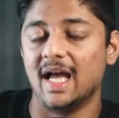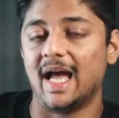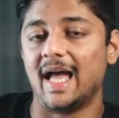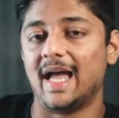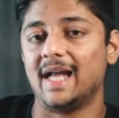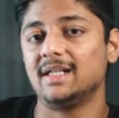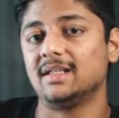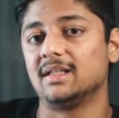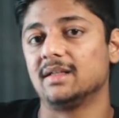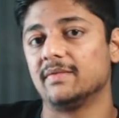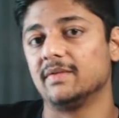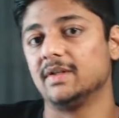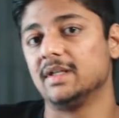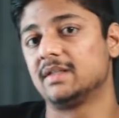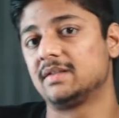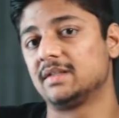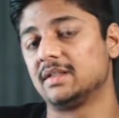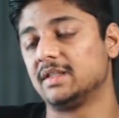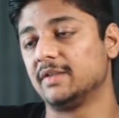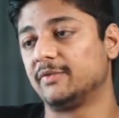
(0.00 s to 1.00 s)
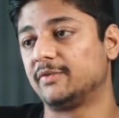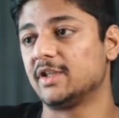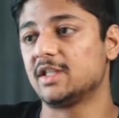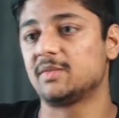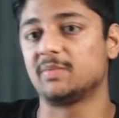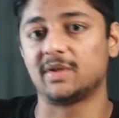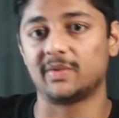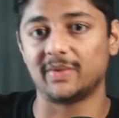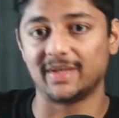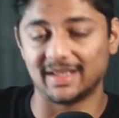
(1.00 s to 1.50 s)
And it's the
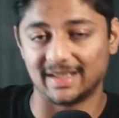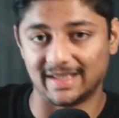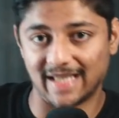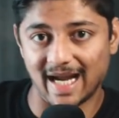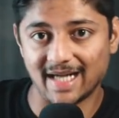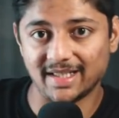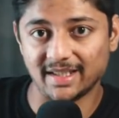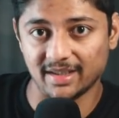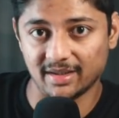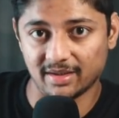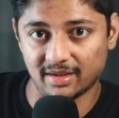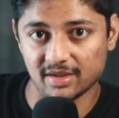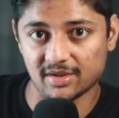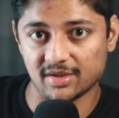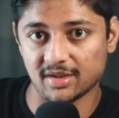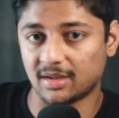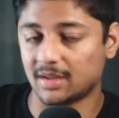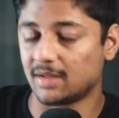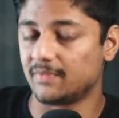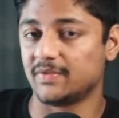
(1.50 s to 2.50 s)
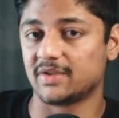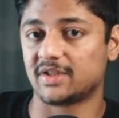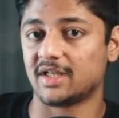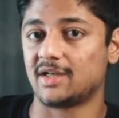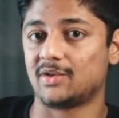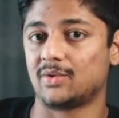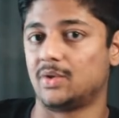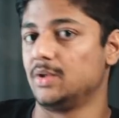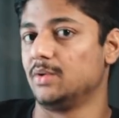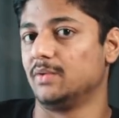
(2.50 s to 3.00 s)
difference between that interest income, which
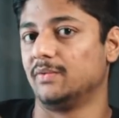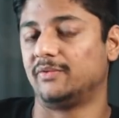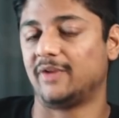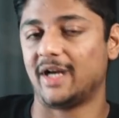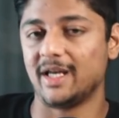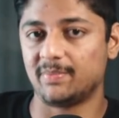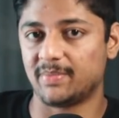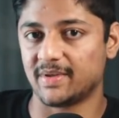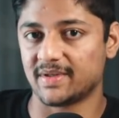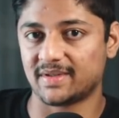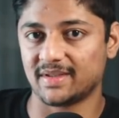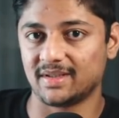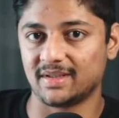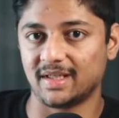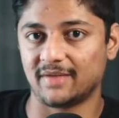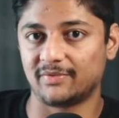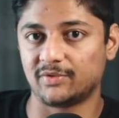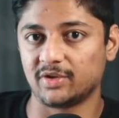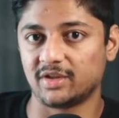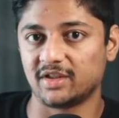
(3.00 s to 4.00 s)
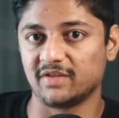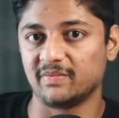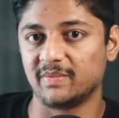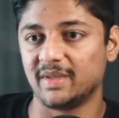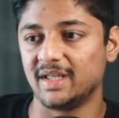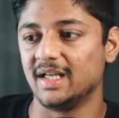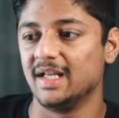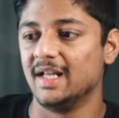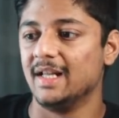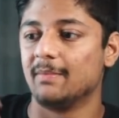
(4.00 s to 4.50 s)
I told you, 5% they have to give
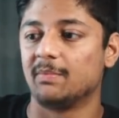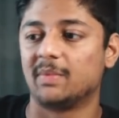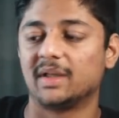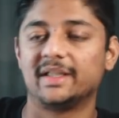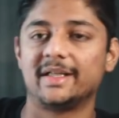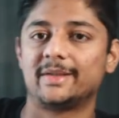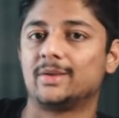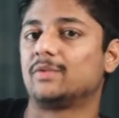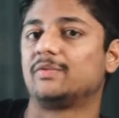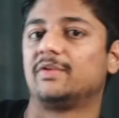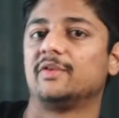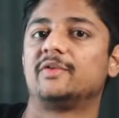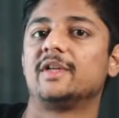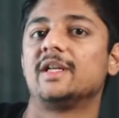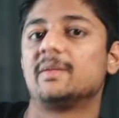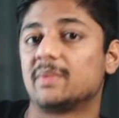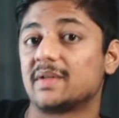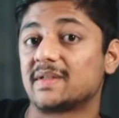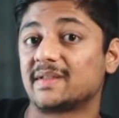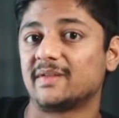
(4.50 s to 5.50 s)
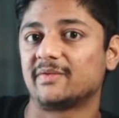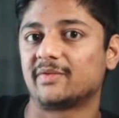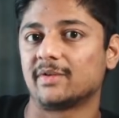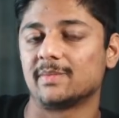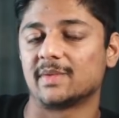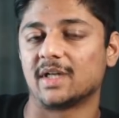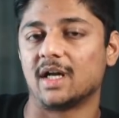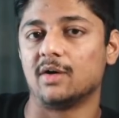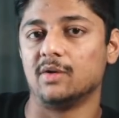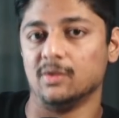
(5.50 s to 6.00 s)
me, but they took 15%
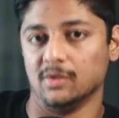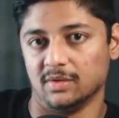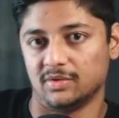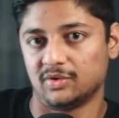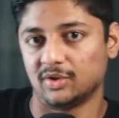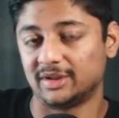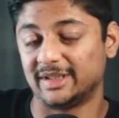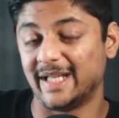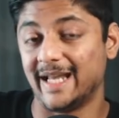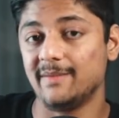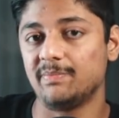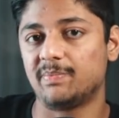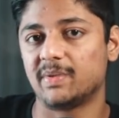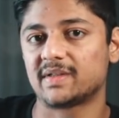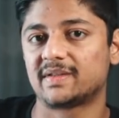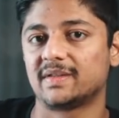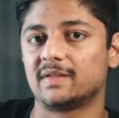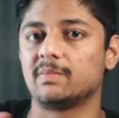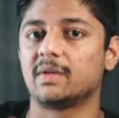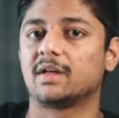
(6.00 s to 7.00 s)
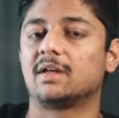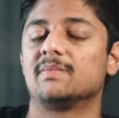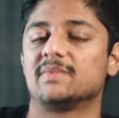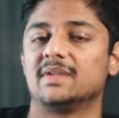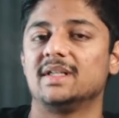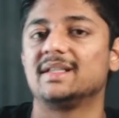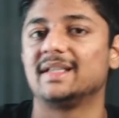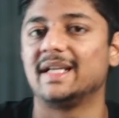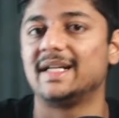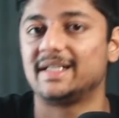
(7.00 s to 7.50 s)
from Rahul. So 10% becomes
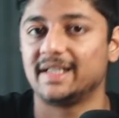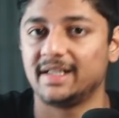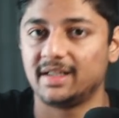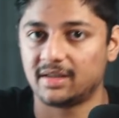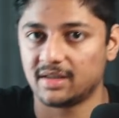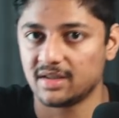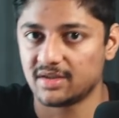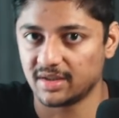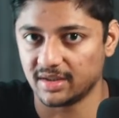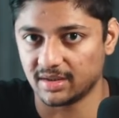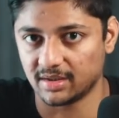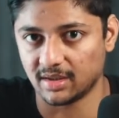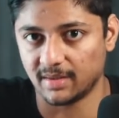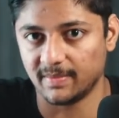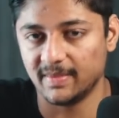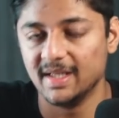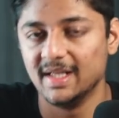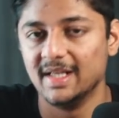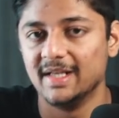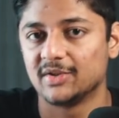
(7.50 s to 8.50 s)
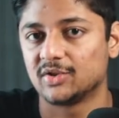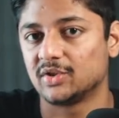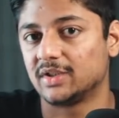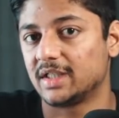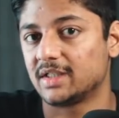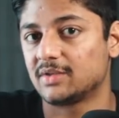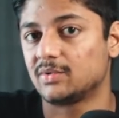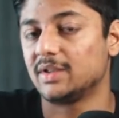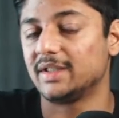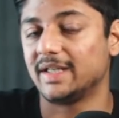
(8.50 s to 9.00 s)
a net interest income. So
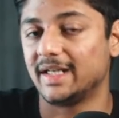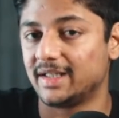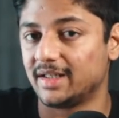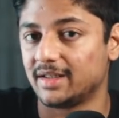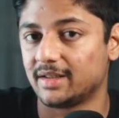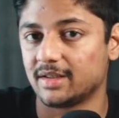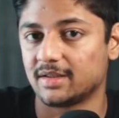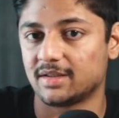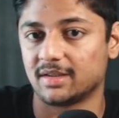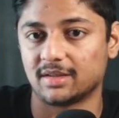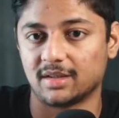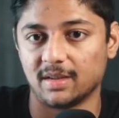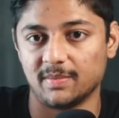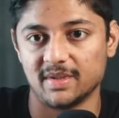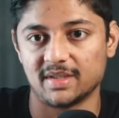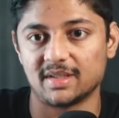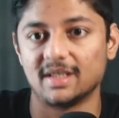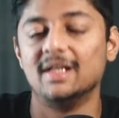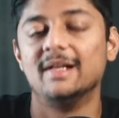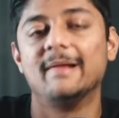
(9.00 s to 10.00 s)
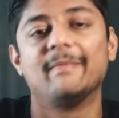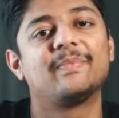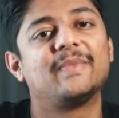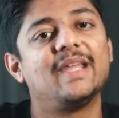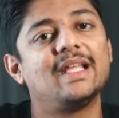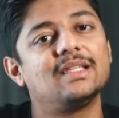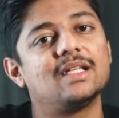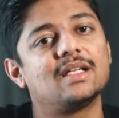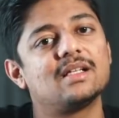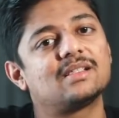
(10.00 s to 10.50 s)
that is what net interest income is.
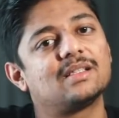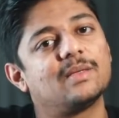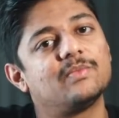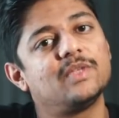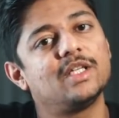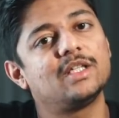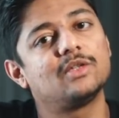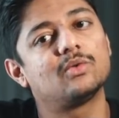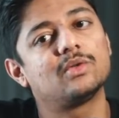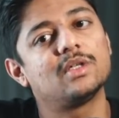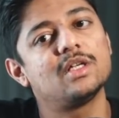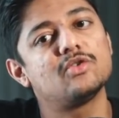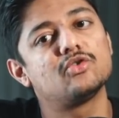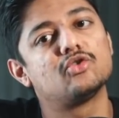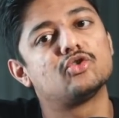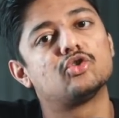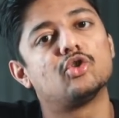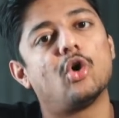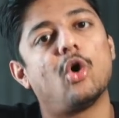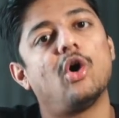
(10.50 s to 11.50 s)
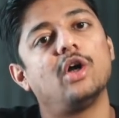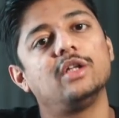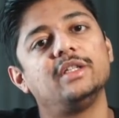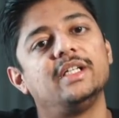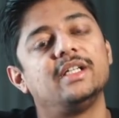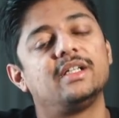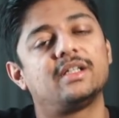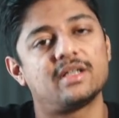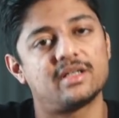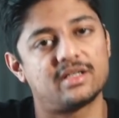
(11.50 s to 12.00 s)
Then there is something known as
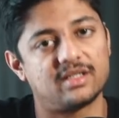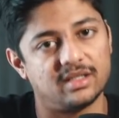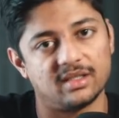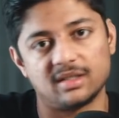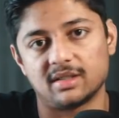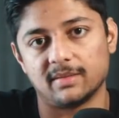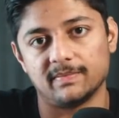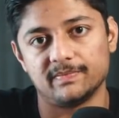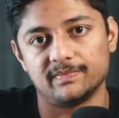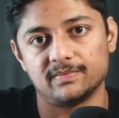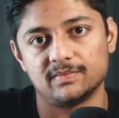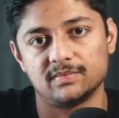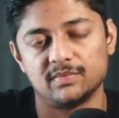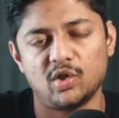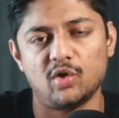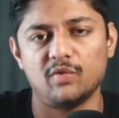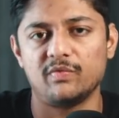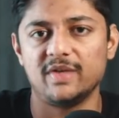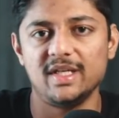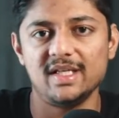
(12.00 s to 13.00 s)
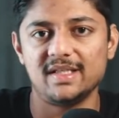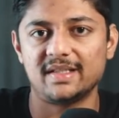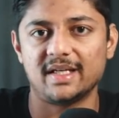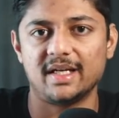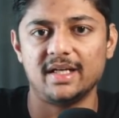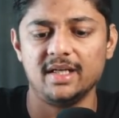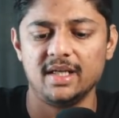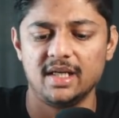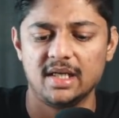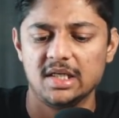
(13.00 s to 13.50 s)
non-interest income. Now we
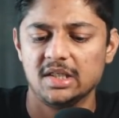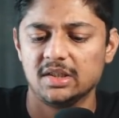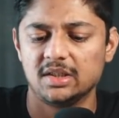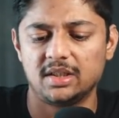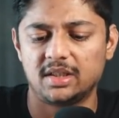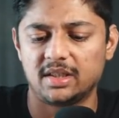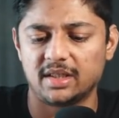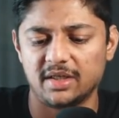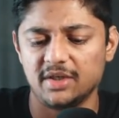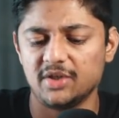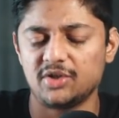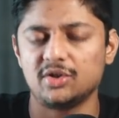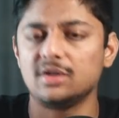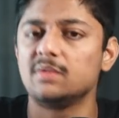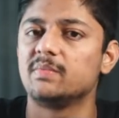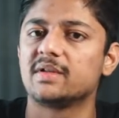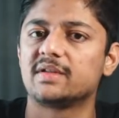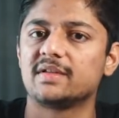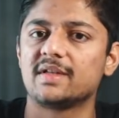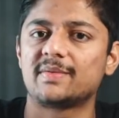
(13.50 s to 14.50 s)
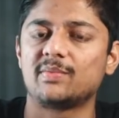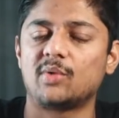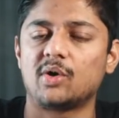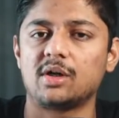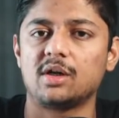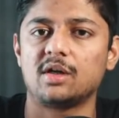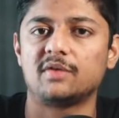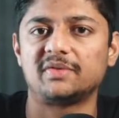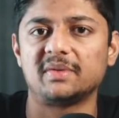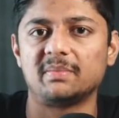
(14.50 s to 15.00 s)
said the traditional business
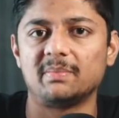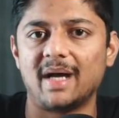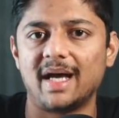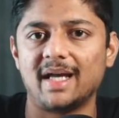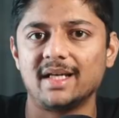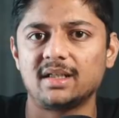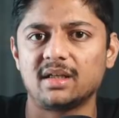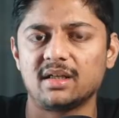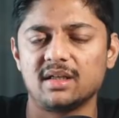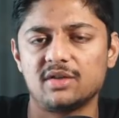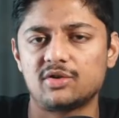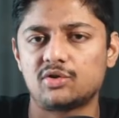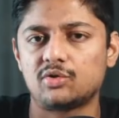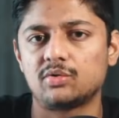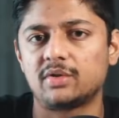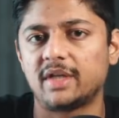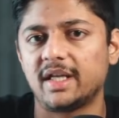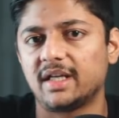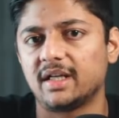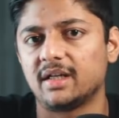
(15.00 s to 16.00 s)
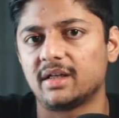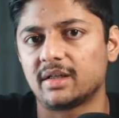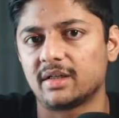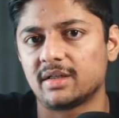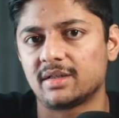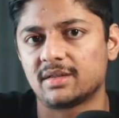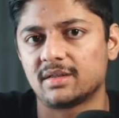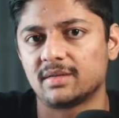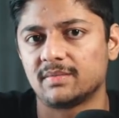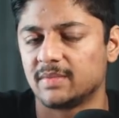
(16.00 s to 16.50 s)
model of a bank is to take
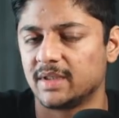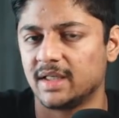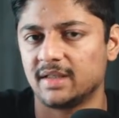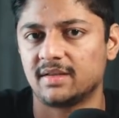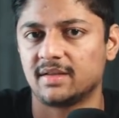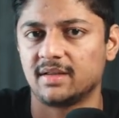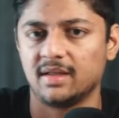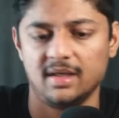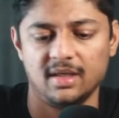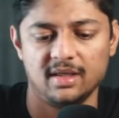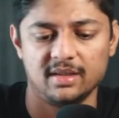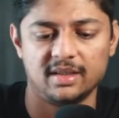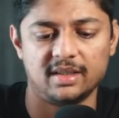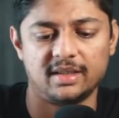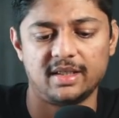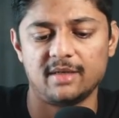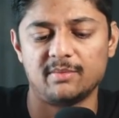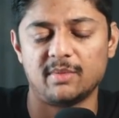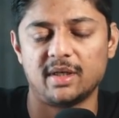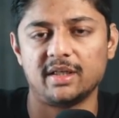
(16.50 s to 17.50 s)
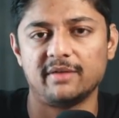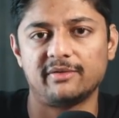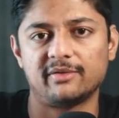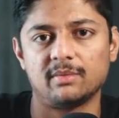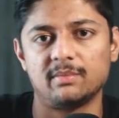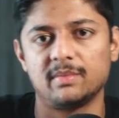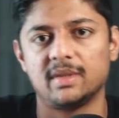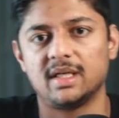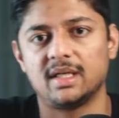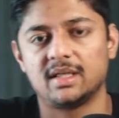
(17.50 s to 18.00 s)
interest. Yes, they take money
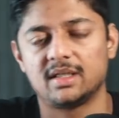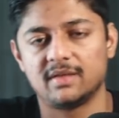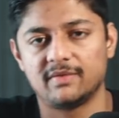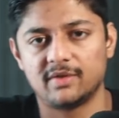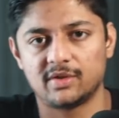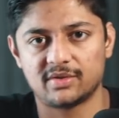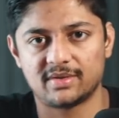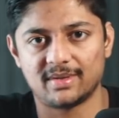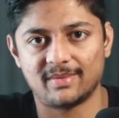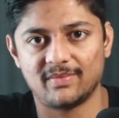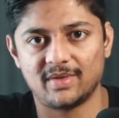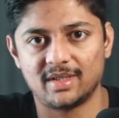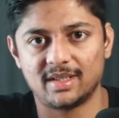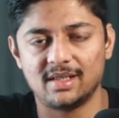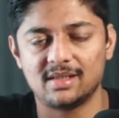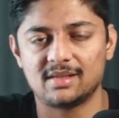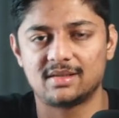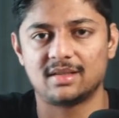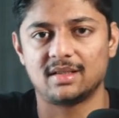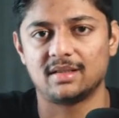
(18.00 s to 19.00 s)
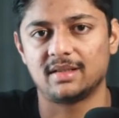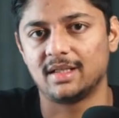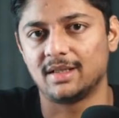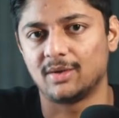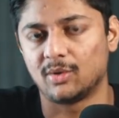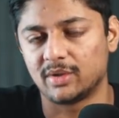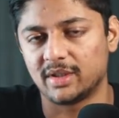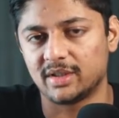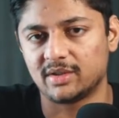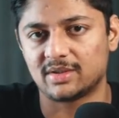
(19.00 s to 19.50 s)
from me and give it to someone else, that they
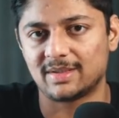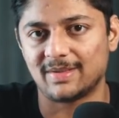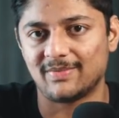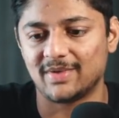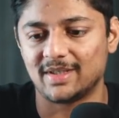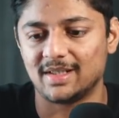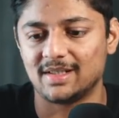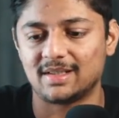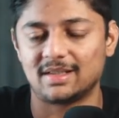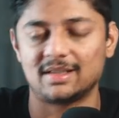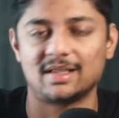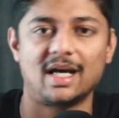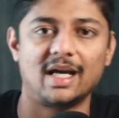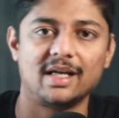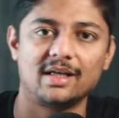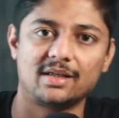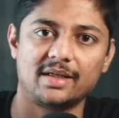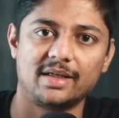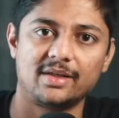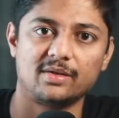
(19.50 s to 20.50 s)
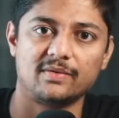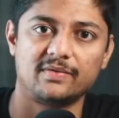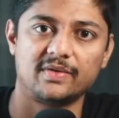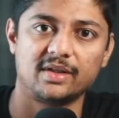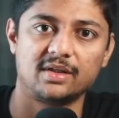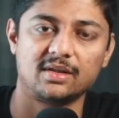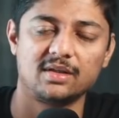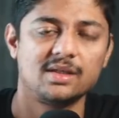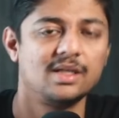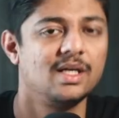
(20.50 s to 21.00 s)
loan it to someone else at a higher rate of
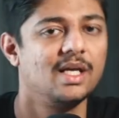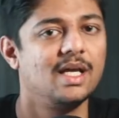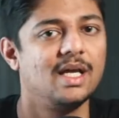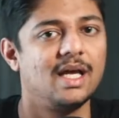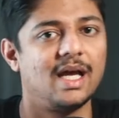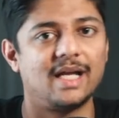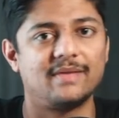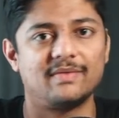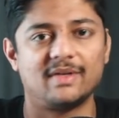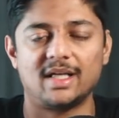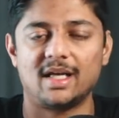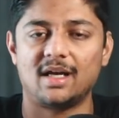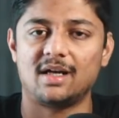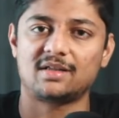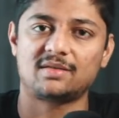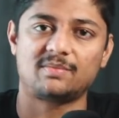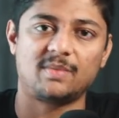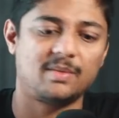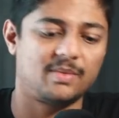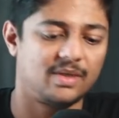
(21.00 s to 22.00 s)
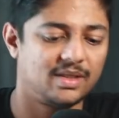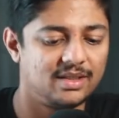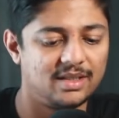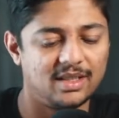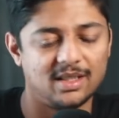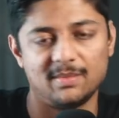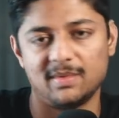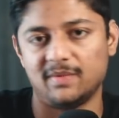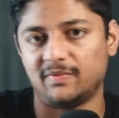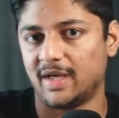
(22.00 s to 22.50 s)
return. And when I ask my money,
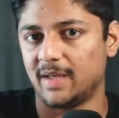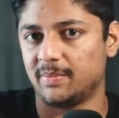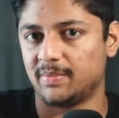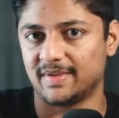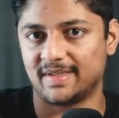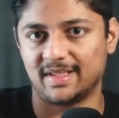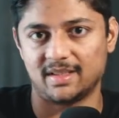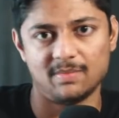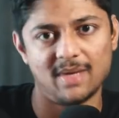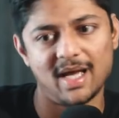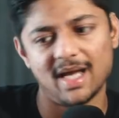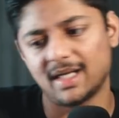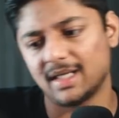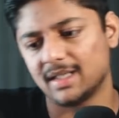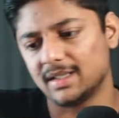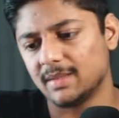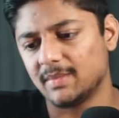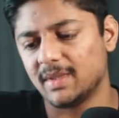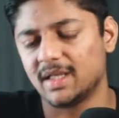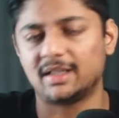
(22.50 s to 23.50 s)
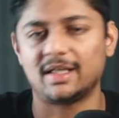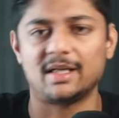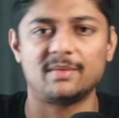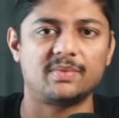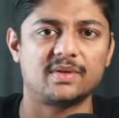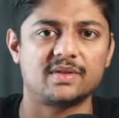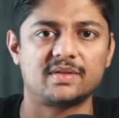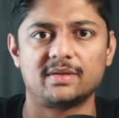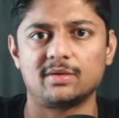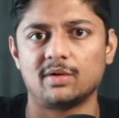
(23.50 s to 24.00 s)
they give me 5% back and they make
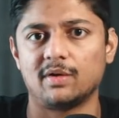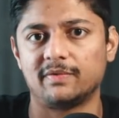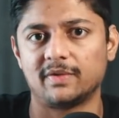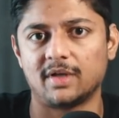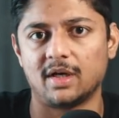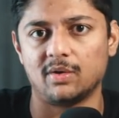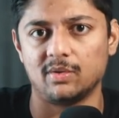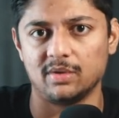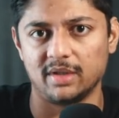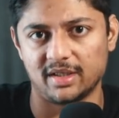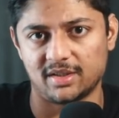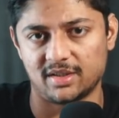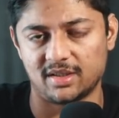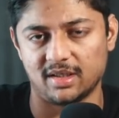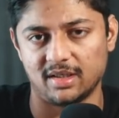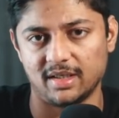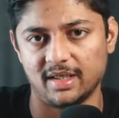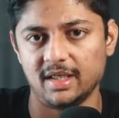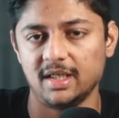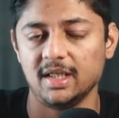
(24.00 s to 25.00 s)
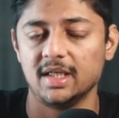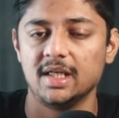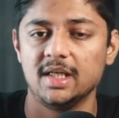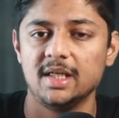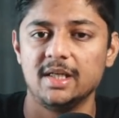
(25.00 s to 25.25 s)
10% off Rahul extra, right?